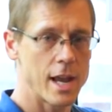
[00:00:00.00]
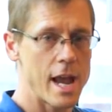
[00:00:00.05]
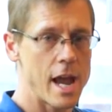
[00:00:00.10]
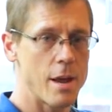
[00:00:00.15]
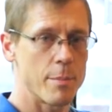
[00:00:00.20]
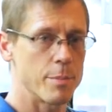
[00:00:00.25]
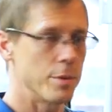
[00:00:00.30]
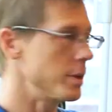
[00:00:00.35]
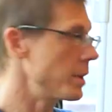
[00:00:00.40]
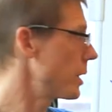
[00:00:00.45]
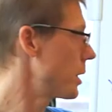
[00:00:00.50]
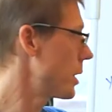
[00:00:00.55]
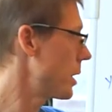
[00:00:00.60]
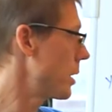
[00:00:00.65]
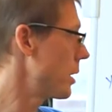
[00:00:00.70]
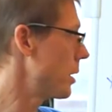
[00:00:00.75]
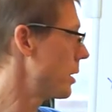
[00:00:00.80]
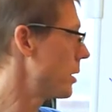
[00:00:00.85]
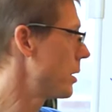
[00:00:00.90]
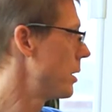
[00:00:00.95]
happening
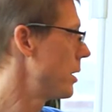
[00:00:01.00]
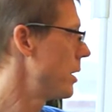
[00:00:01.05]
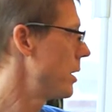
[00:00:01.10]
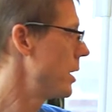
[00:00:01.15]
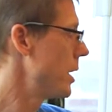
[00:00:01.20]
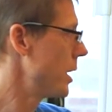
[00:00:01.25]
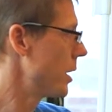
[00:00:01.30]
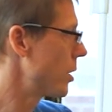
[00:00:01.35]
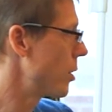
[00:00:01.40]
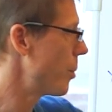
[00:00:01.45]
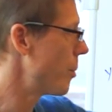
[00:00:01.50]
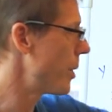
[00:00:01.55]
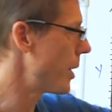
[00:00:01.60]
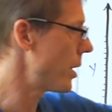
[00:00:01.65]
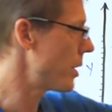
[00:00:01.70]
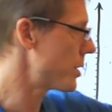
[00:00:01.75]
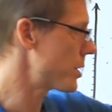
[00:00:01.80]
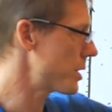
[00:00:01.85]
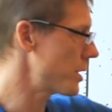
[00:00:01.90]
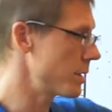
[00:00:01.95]
here in
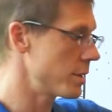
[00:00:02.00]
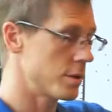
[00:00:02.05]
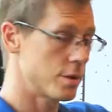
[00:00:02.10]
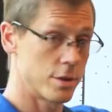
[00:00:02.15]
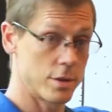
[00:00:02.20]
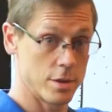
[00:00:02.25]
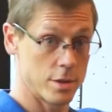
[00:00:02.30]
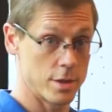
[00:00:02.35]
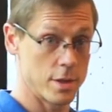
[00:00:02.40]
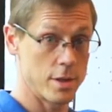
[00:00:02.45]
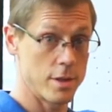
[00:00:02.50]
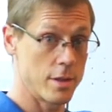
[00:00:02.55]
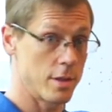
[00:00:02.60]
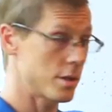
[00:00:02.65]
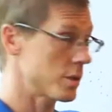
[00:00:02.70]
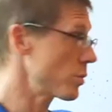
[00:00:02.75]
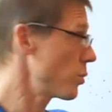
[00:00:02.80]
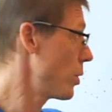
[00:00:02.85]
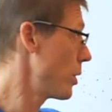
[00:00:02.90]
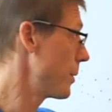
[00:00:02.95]
comparison to say
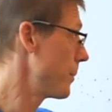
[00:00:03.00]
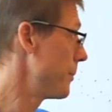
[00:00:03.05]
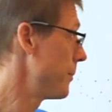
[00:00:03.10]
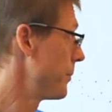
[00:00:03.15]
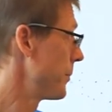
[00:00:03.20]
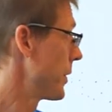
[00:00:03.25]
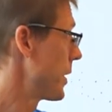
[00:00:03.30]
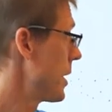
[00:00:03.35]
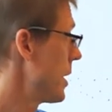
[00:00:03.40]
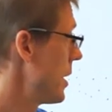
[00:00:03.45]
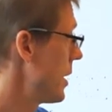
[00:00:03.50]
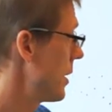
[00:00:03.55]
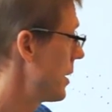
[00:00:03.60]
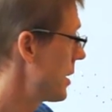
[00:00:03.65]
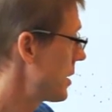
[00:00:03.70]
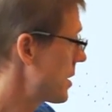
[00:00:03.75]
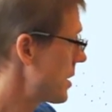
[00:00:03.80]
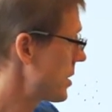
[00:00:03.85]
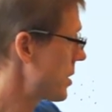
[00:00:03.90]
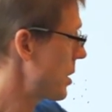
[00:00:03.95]
this one.
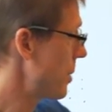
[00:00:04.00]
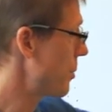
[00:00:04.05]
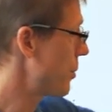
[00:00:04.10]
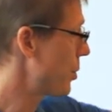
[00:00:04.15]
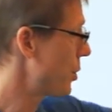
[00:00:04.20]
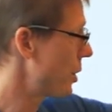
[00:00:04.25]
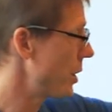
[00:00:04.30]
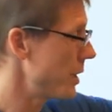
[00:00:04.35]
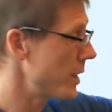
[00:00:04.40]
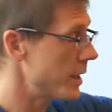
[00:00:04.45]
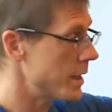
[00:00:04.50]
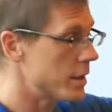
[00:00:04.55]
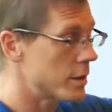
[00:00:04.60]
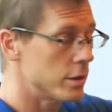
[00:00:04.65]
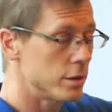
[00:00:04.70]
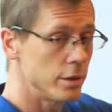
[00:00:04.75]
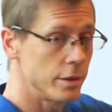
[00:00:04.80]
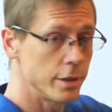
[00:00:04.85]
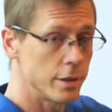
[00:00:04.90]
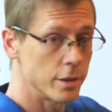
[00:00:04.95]
This is a pretty
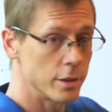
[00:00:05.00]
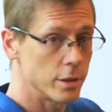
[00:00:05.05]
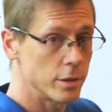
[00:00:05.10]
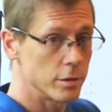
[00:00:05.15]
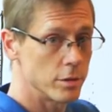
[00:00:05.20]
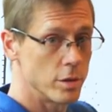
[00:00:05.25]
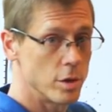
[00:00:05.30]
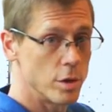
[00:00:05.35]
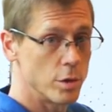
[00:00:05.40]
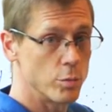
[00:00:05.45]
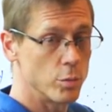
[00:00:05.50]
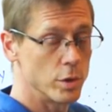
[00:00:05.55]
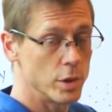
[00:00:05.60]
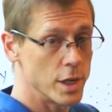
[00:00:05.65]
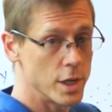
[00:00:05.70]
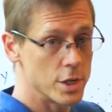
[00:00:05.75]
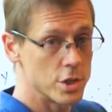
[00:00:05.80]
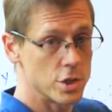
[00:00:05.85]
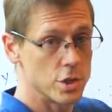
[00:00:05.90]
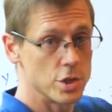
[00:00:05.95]
clear
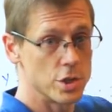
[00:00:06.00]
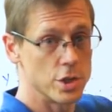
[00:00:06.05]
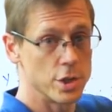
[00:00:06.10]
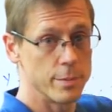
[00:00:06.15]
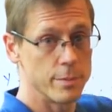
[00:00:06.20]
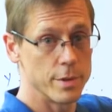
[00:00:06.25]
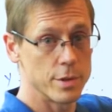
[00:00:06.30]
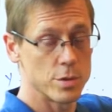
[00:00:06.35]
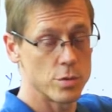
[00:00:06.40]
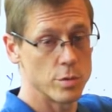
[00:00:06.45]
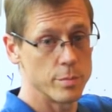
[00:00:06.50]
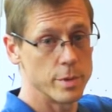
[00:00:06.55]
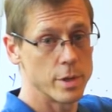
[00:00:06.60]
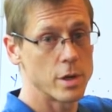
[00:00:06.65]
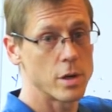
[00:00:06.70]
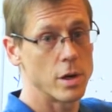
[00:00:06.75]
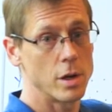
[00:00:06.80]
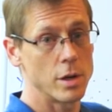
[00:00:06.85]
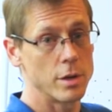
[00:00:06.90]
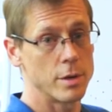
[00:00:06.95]
relationship. This would be
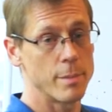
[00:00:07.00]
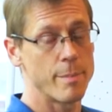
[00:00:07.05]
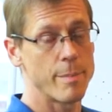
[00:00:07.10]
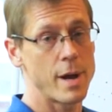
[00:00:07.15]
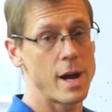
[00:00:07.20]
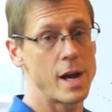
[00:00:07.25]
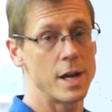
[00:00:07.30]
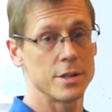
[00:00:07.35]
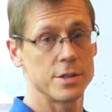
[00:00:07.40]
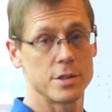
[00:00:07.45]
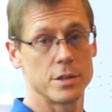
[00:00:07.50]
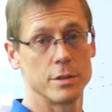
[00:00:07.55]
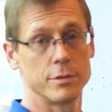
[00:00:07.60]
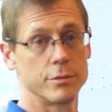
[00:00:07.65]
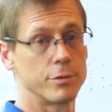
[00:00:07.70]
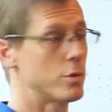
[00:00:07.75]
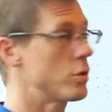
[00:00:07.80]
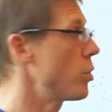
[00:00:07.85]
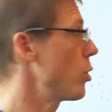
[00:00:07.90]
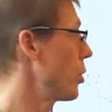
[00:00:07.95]
called a
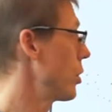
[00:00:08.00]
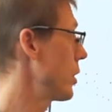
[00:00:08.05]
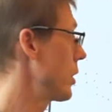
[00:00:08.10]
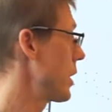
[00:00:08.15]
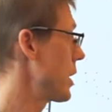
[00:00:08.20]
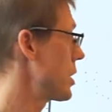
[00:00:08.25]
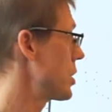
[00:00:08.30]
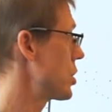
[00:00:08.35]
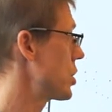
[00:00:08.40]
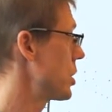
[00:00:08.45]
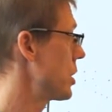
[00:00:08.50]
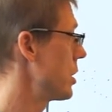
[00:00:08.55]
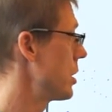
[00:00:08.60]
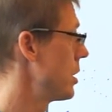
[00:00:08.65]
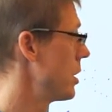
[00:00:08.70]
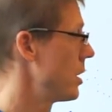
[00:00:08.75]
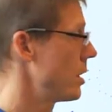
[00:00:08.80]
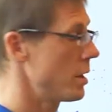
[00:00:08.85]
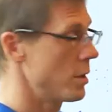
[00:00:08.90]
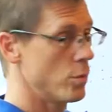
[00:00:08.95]
positive correlation.
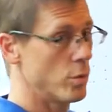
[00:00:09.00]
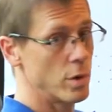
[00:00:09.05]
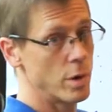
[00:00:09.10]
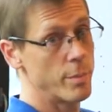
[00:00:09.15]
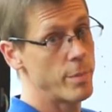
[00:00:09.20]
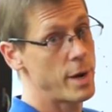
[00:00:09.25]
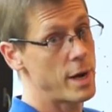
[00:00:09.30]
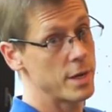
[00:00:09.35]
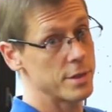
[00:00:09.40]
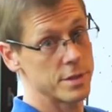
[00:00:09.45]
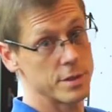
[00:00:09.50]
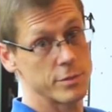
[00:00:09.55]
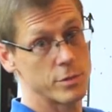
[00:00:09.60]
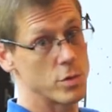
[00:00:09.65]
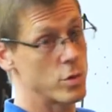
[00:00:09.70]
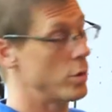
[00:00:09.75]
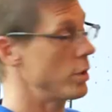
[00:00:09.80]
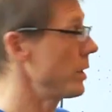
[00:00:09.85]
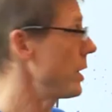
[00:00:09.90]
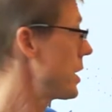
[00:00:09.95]
What a positive
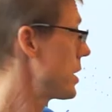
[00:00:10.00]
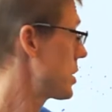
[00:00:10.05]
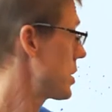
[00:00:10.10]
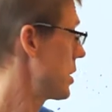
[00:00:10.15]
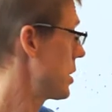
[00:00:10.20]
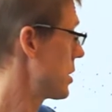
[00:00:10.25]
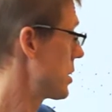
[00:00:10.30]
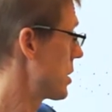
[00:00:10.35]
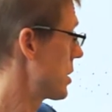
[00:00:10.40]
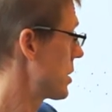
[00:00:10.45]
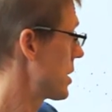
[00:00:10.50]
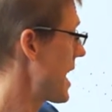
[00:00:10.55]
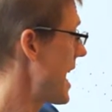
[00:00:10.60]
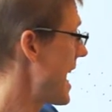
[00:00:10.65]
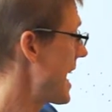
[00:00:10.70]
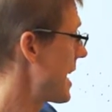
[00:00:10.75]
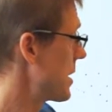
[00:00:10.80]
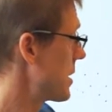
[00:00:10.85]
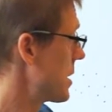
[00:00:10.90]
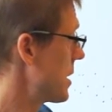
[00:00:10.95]
correlation is, is
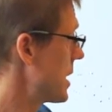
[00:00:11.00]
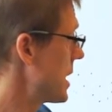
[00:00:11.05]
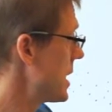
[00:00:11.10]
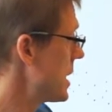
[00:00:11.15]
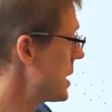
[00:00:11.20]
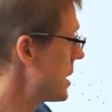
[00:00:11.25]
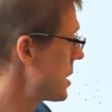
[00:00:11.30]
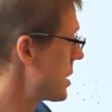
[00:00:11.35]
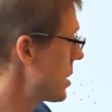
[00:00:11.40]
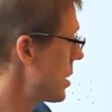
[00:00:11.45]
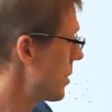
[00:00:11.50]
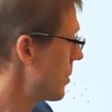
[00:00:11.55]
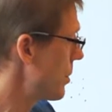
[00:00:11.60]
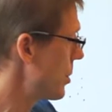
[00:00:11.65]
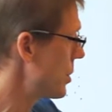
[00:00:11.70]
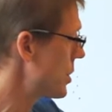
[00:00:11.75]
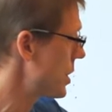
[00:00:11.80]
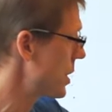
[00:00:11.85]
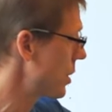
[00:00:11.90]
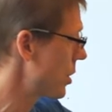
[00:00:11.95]
as these
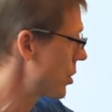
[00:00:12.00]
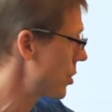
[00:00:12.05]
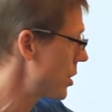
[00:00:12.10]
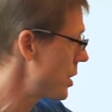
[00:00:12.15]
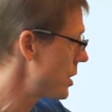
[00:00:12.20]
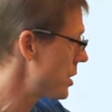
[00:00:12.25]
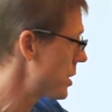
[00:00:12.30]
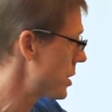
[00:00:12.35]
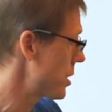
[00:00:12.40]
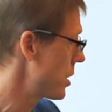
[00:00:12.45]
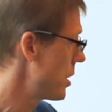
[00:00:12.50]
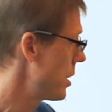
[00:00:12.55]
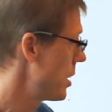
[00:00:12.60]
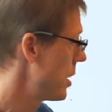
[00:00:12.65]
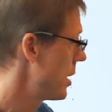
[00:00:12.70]
numbers increase,